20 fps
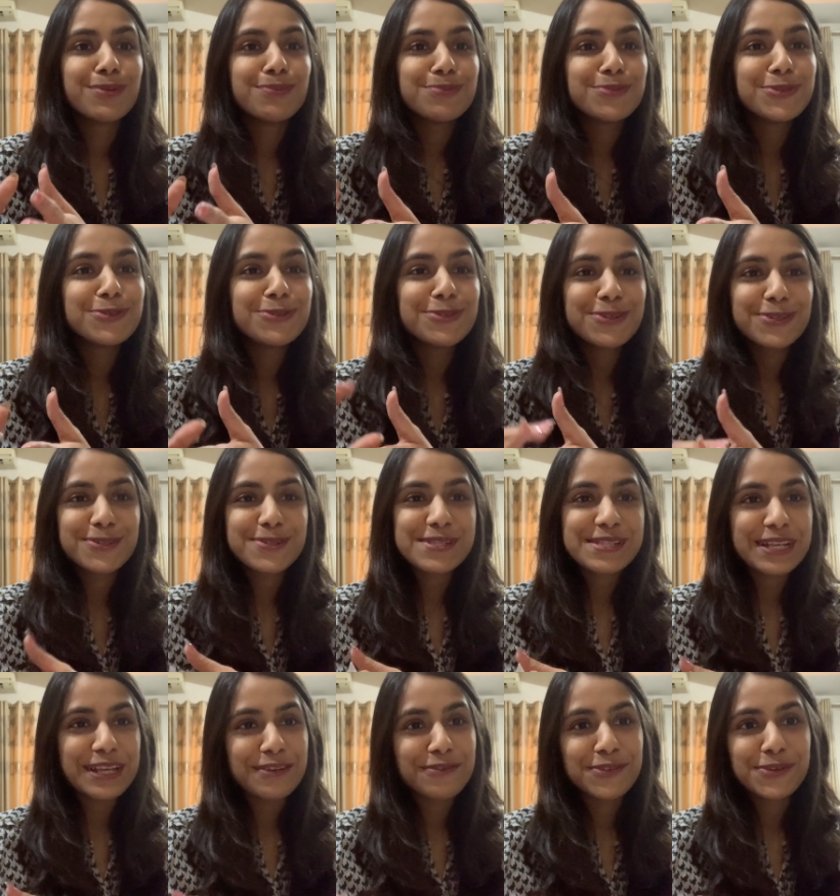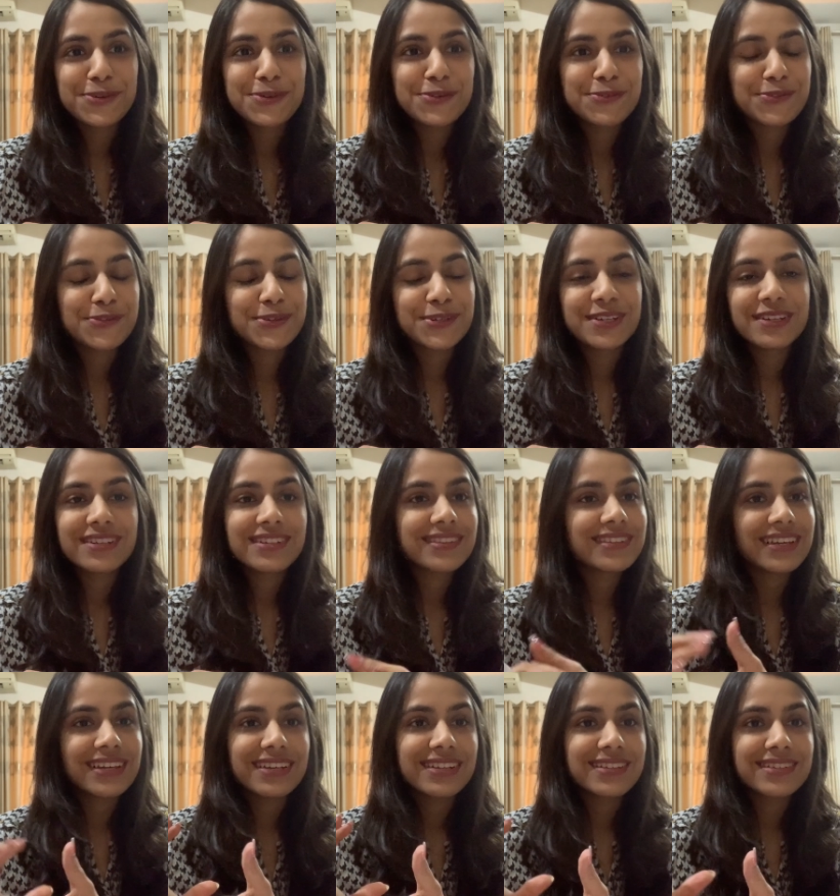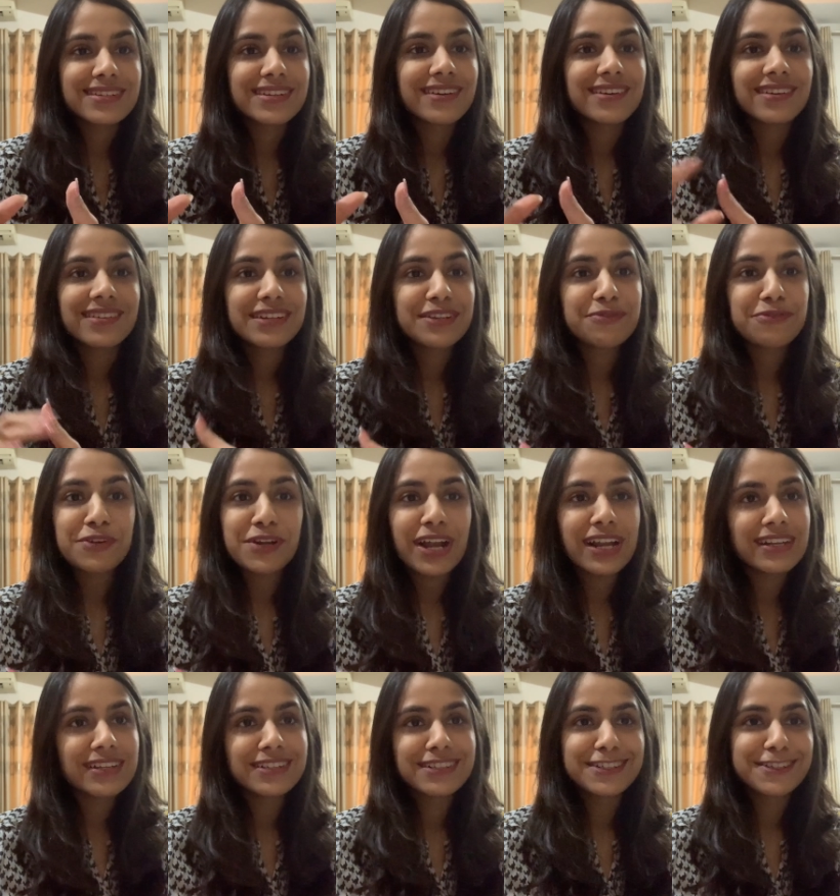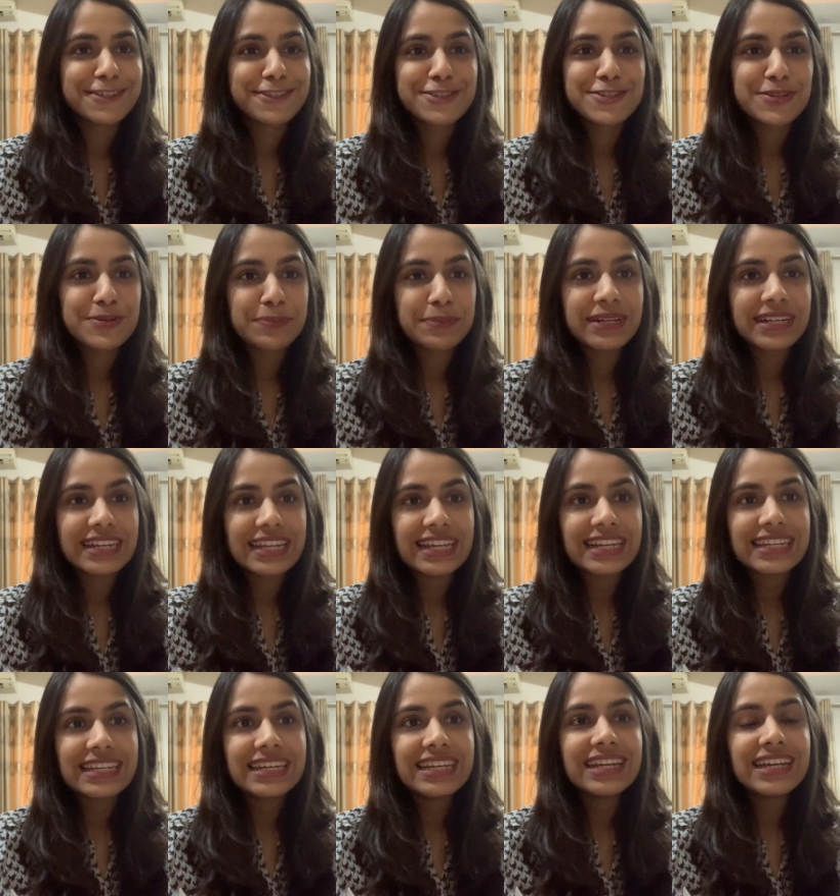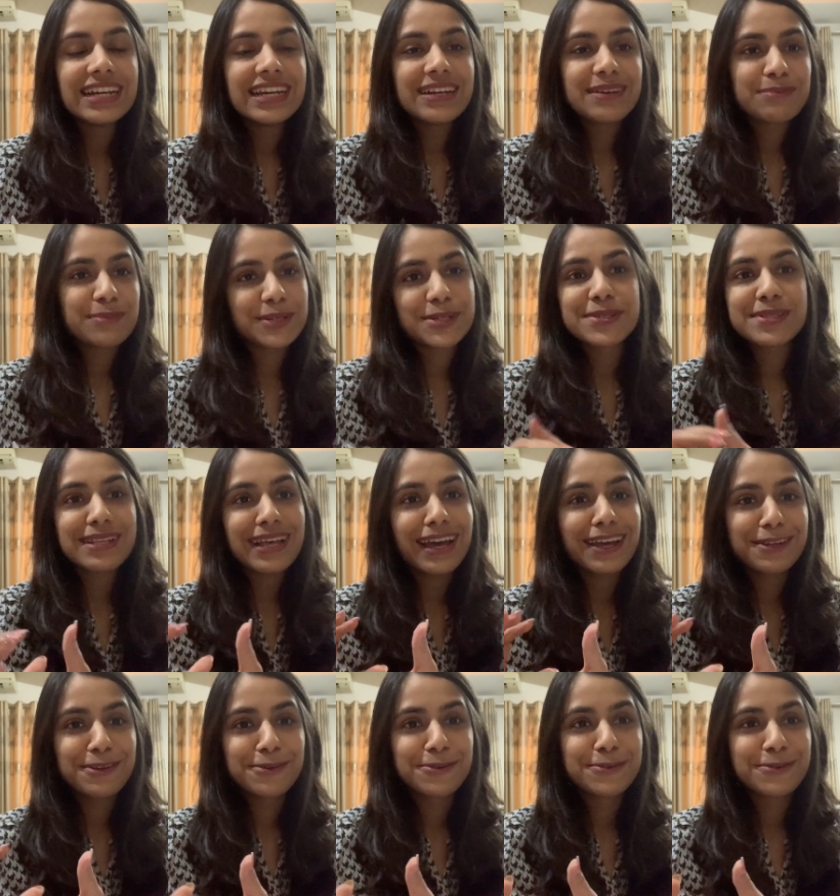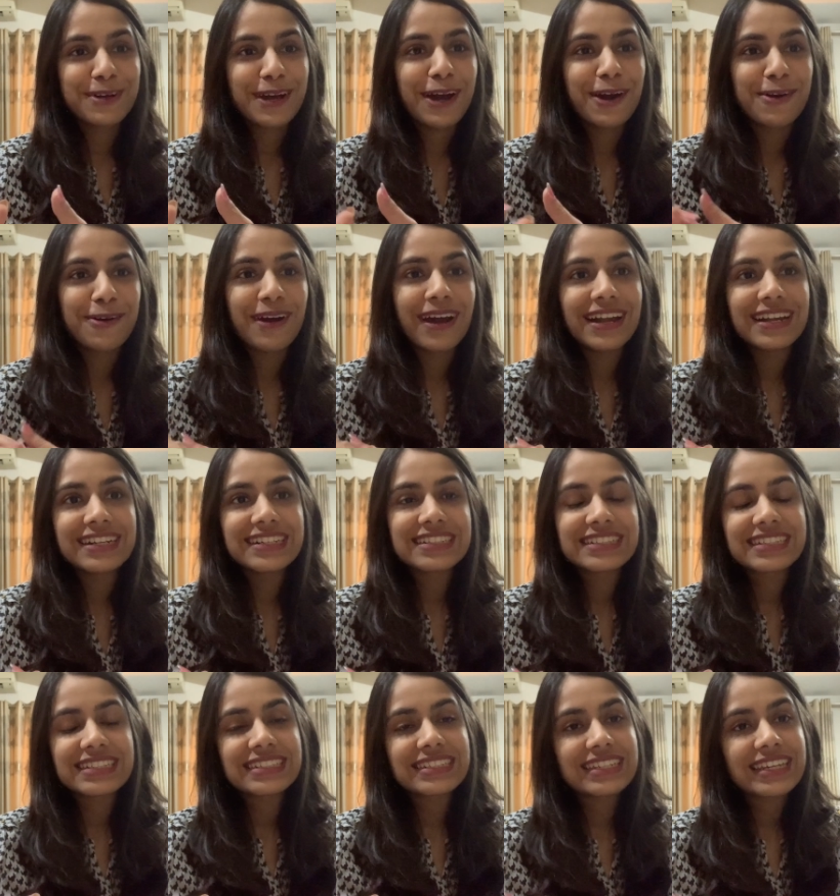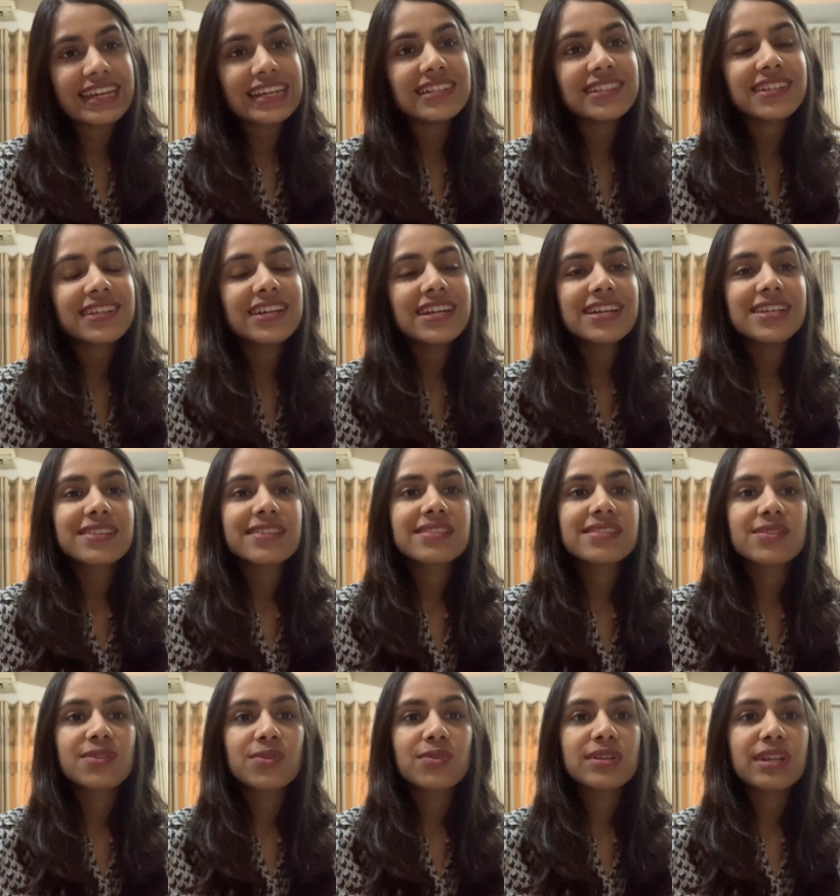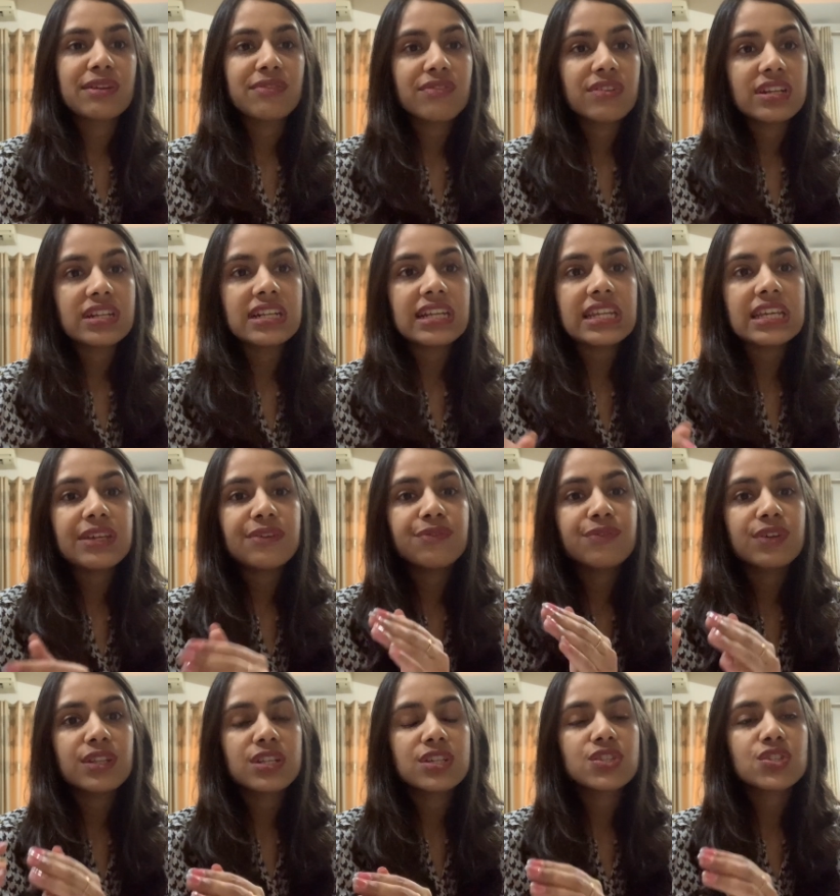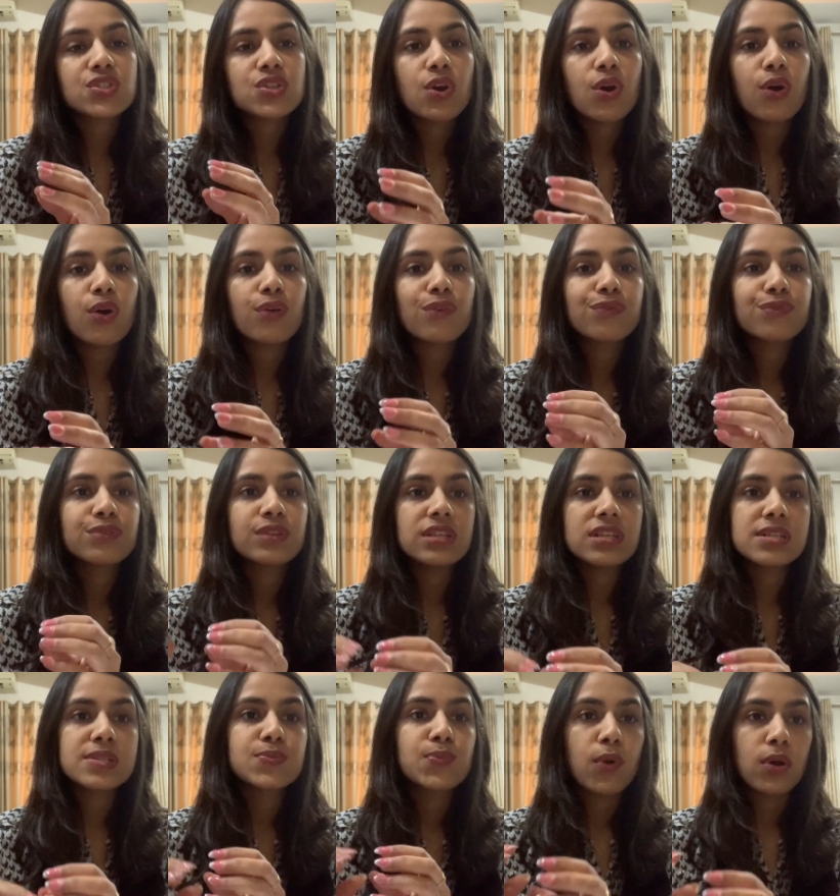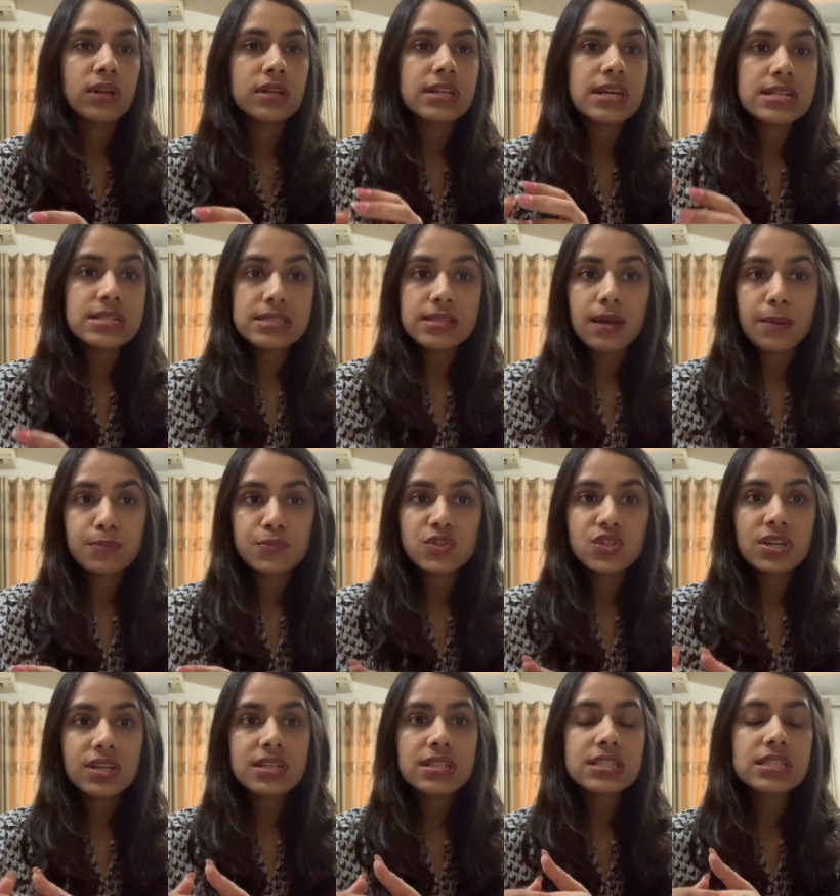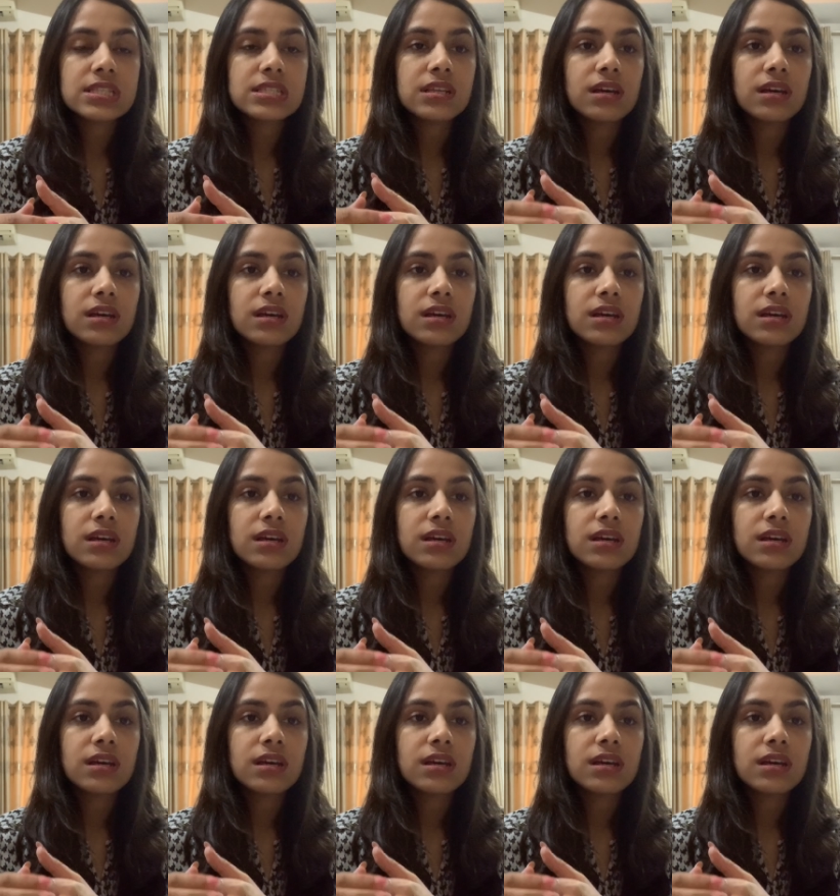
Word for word: boon to save you if you're there in a difficult internship in Delhi because I know how hard it can get. So, definitely finish off these volatile subjects